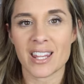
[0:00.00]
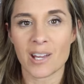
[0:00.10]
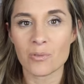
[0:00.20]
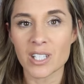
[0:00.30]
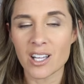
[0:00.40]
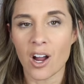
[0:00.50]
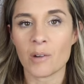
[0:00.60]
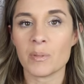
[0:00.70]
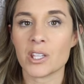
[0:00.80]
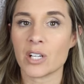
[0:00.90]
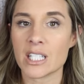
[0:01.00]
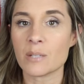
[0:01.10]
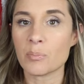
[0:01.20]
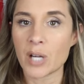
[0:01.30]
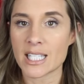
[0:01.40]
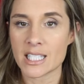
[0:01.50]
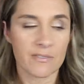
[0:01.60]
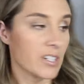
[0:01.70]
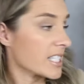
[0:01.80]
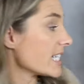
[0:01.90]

They really are, but there is a price difference.